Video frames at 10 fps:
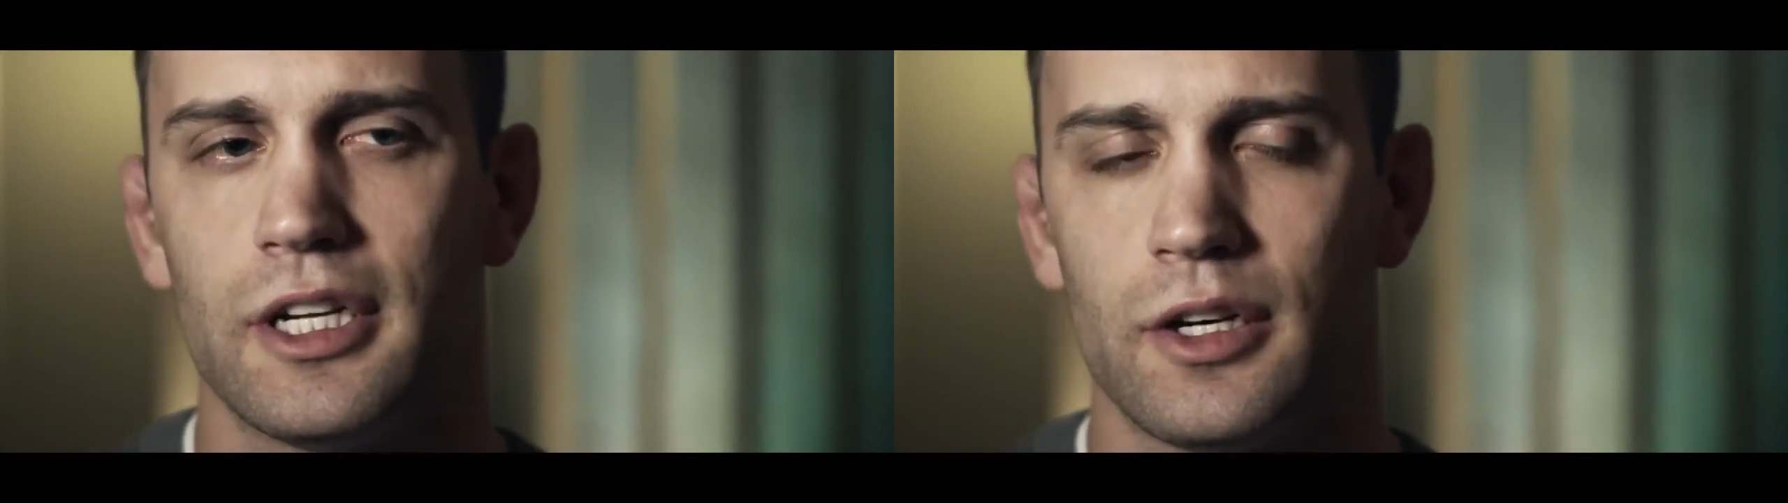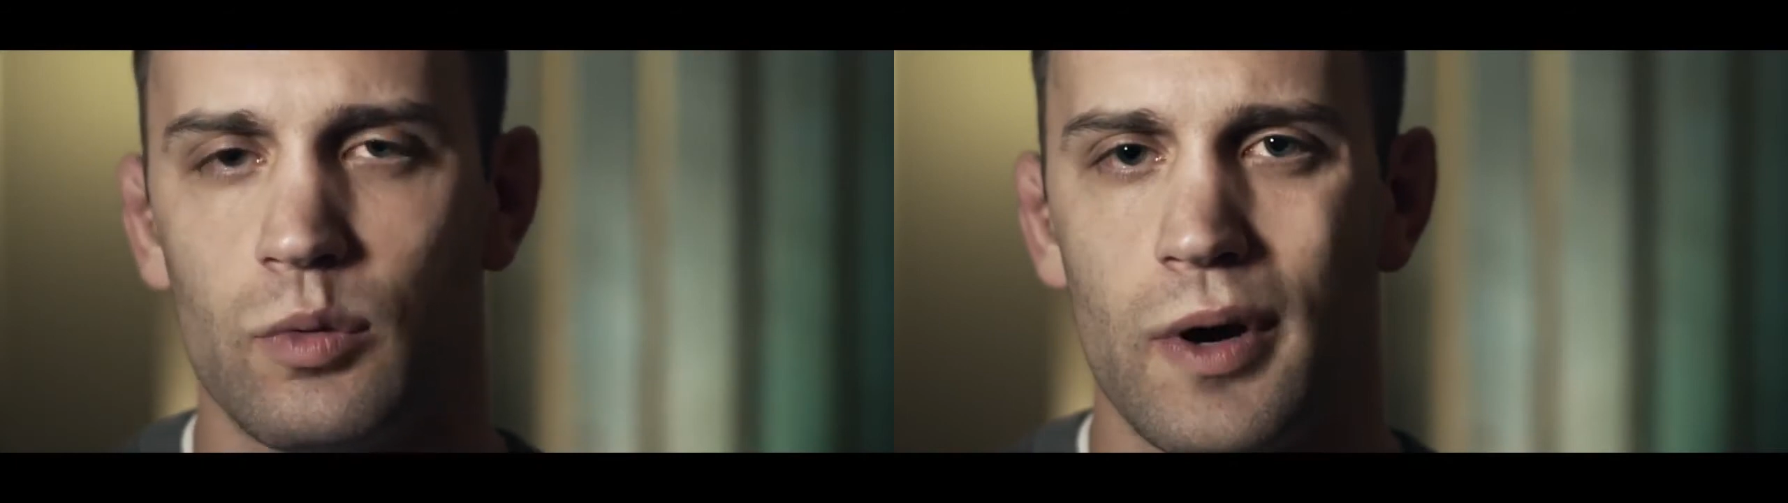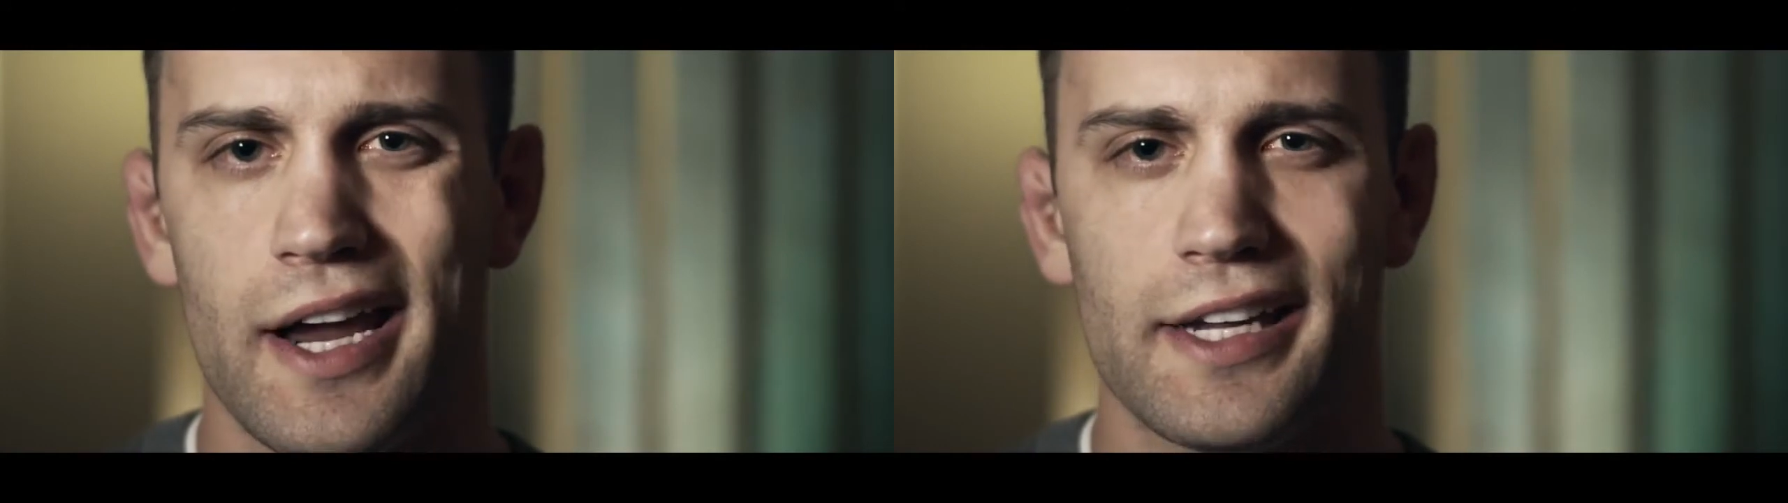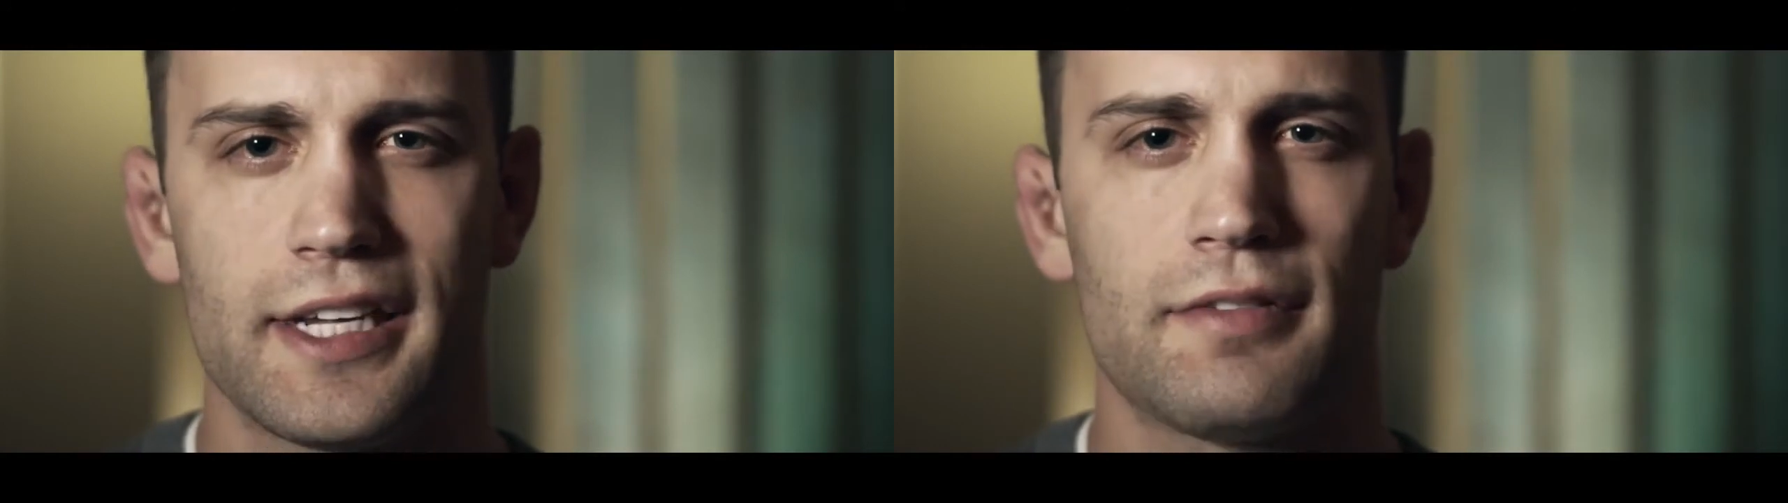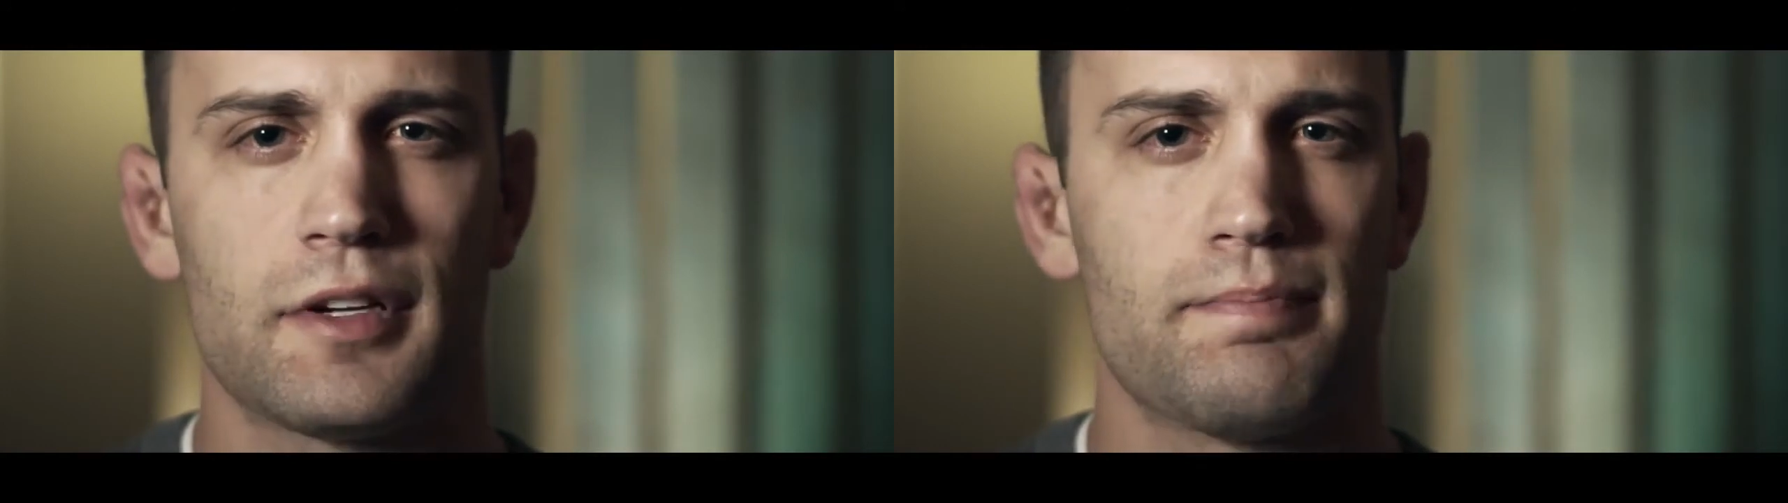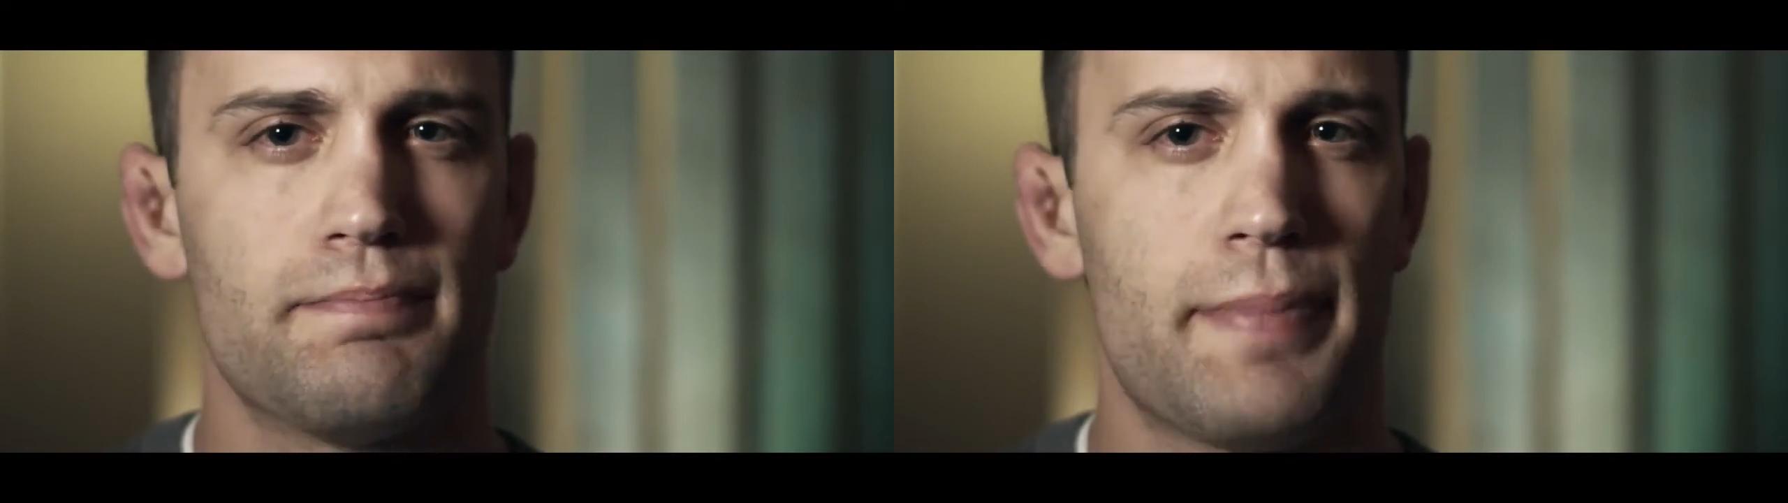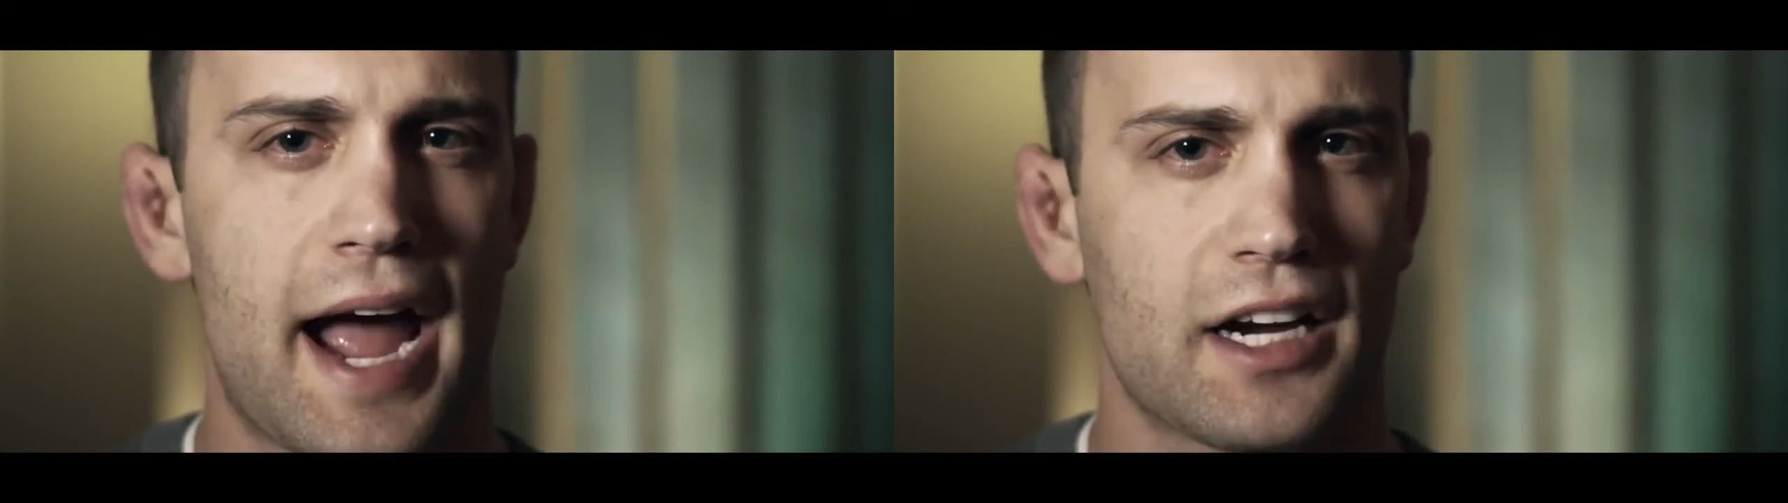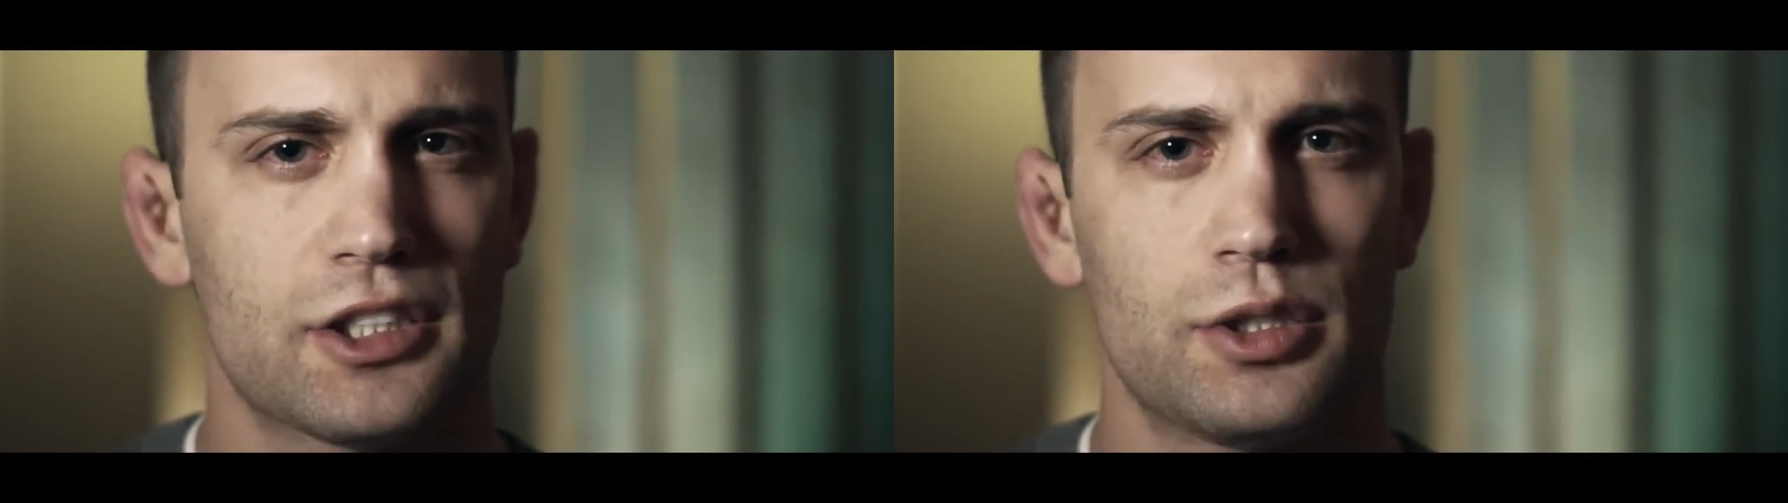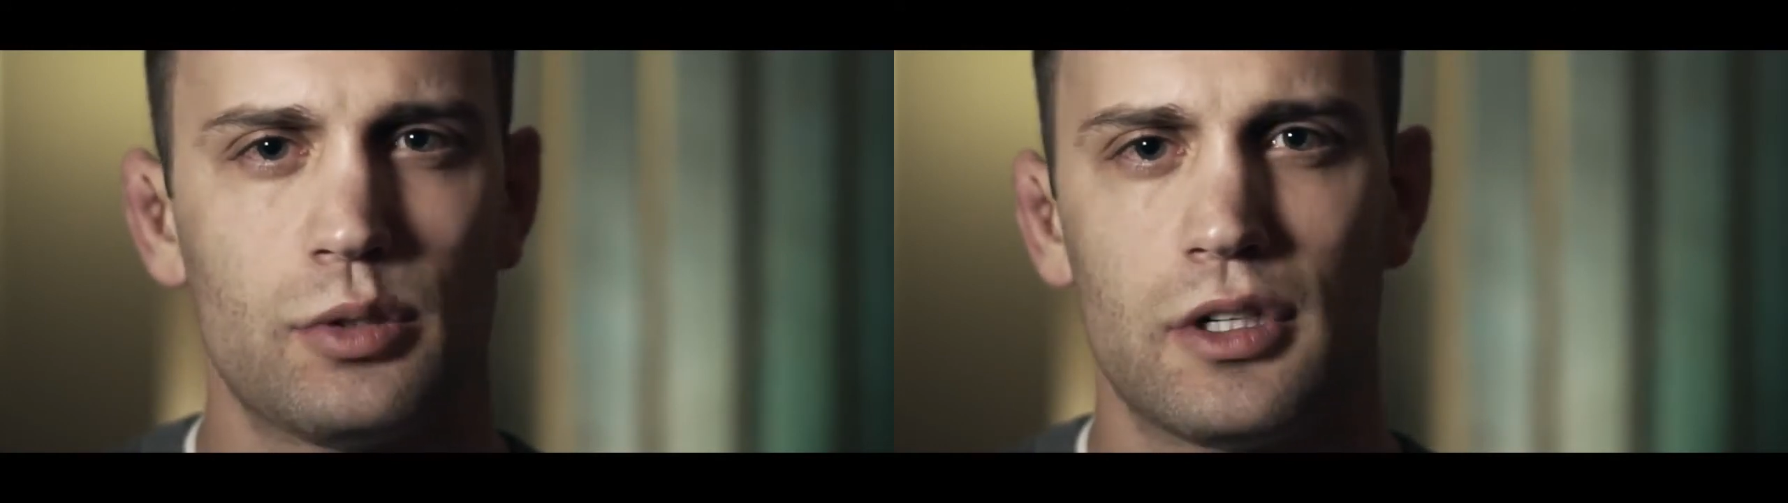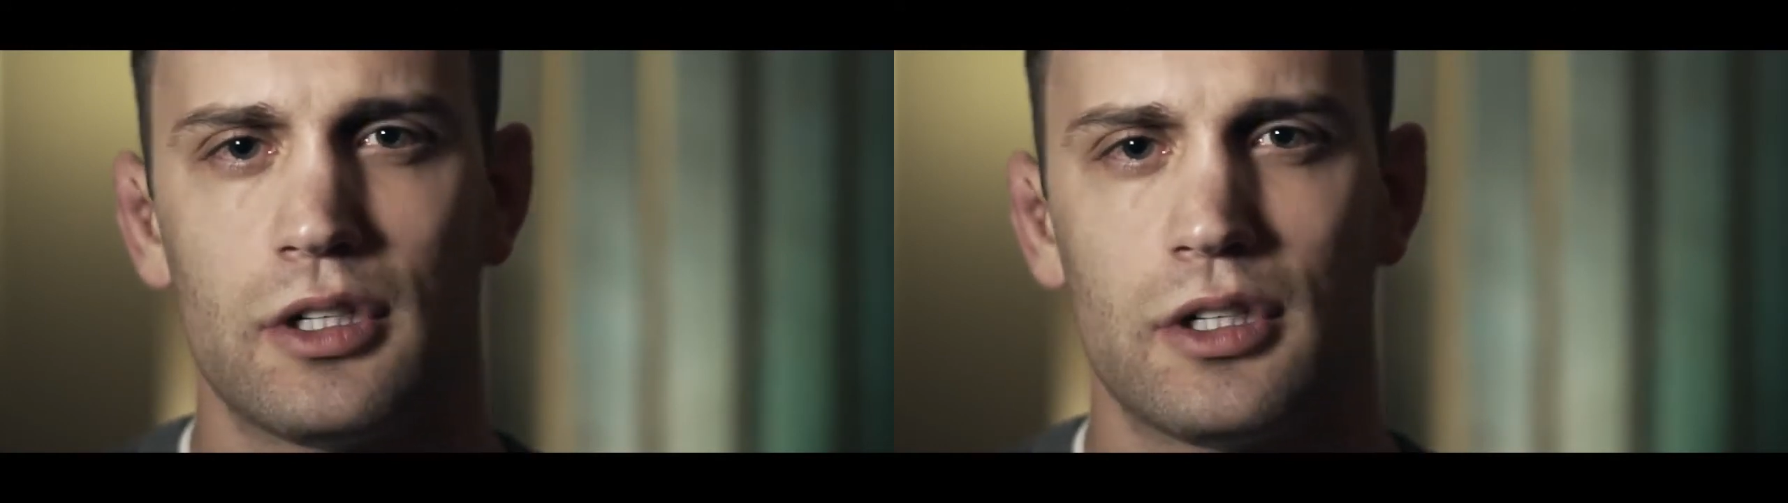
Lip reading: in a way, giving back to